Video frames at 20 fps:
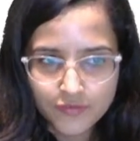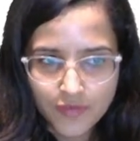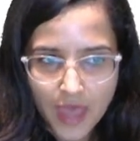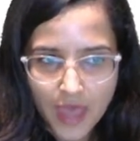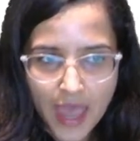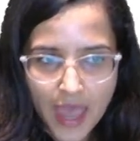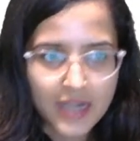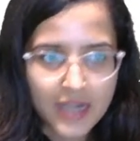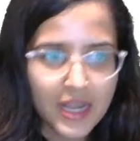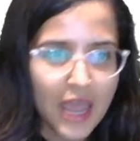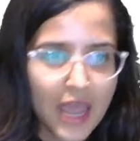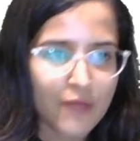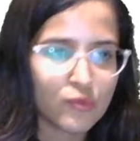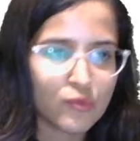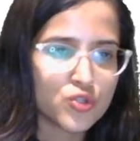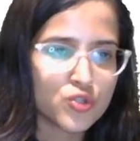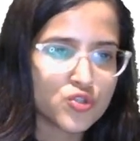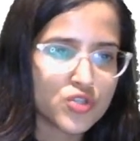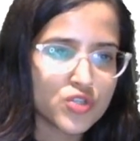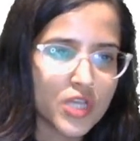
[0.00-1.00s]
and I have
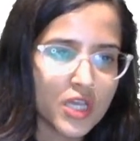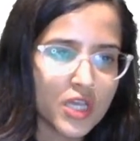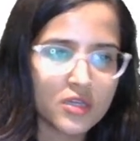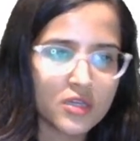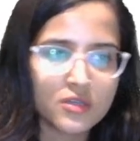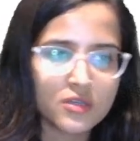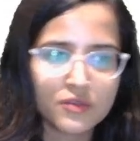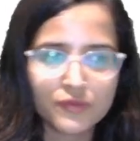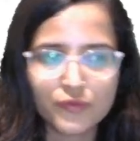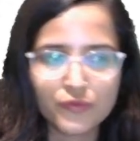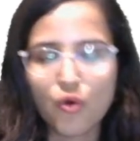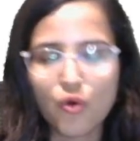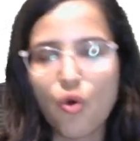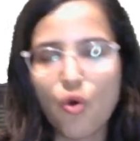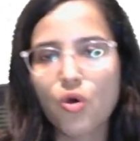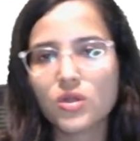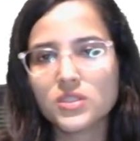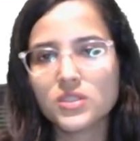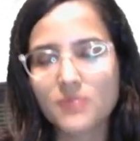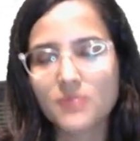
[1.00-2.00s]
also taken for
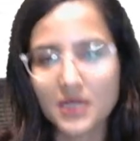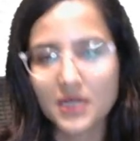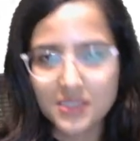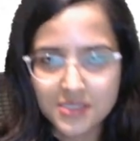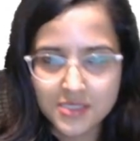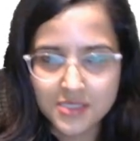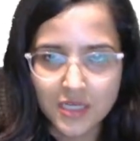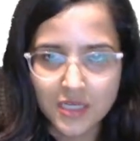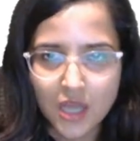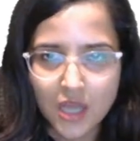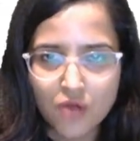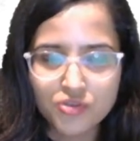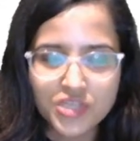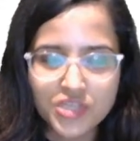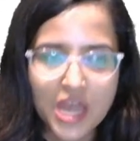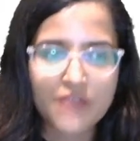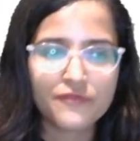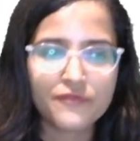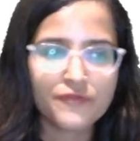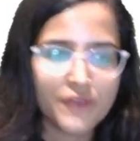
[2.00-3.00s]
all the months till now,
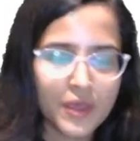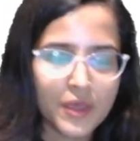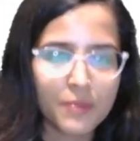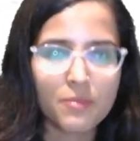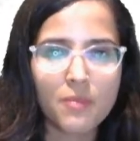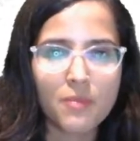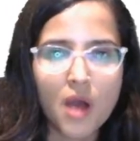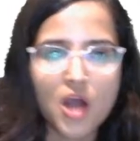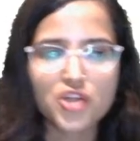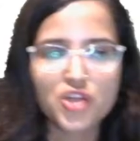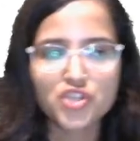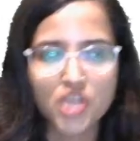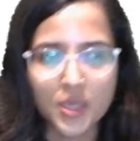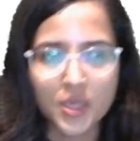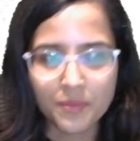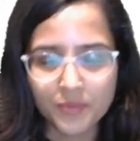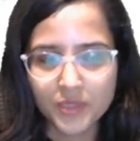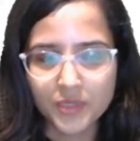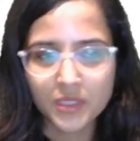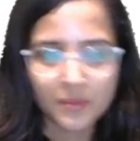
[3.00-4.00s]
Jan, Feb, March,
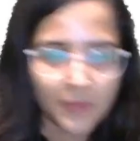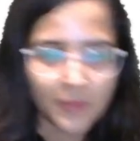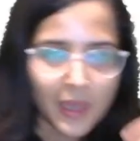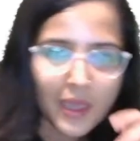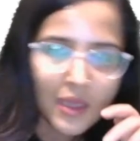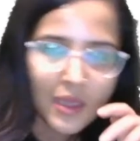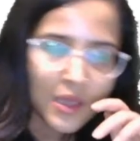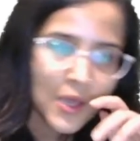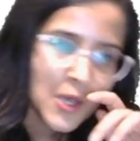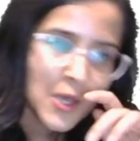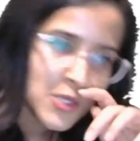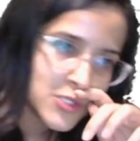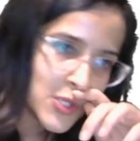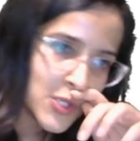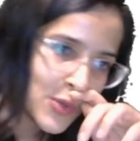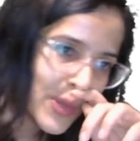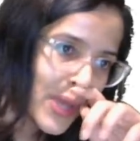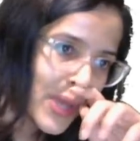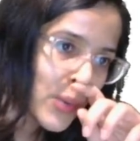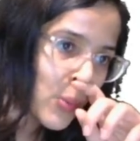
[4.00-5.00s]
April, May. So
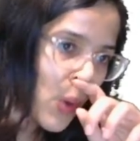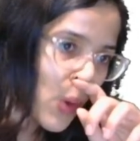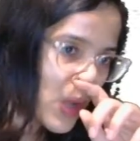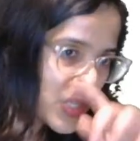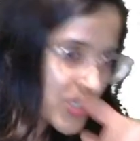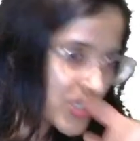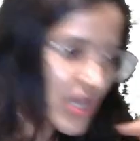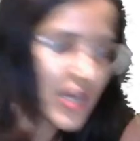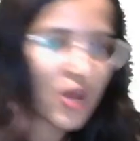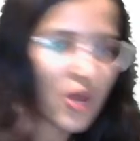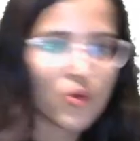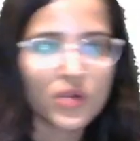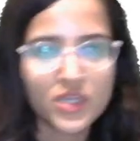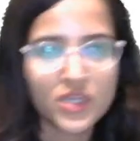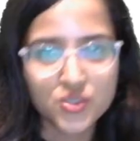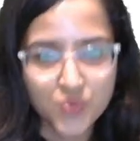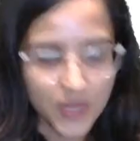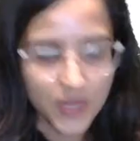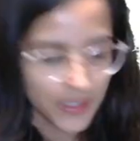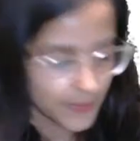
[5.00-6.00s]
you can watch that out
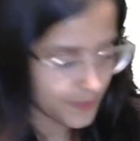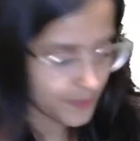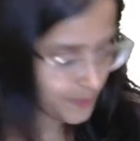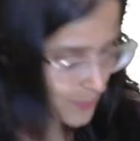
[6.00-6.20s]
as well.